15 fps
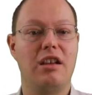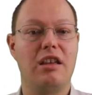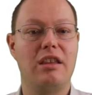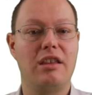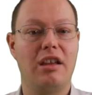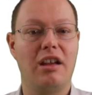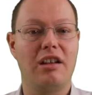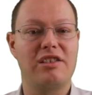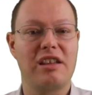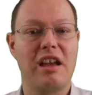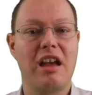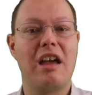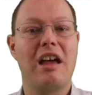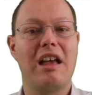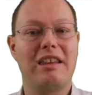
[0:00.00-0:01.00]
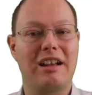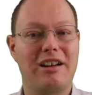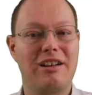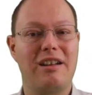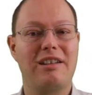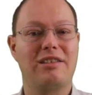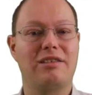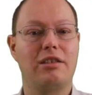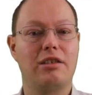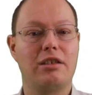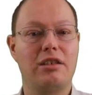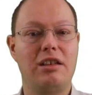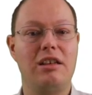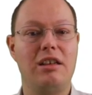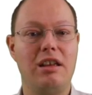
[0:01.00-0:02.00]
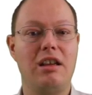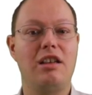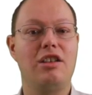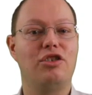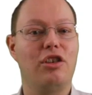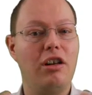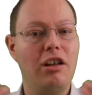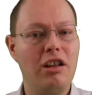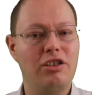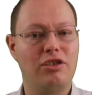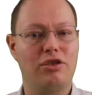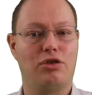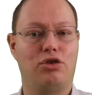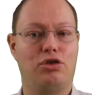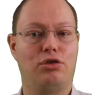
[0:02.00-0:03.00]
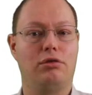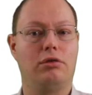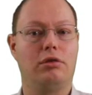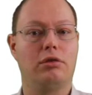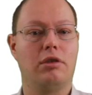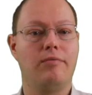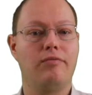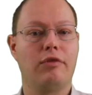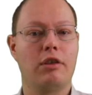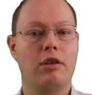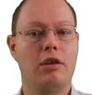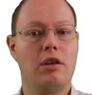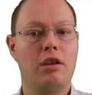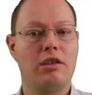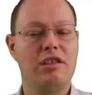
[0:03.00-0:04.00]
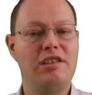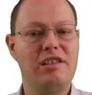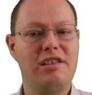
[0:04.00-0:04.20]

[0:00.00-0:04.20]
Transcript: index, the clustered key is also stored. This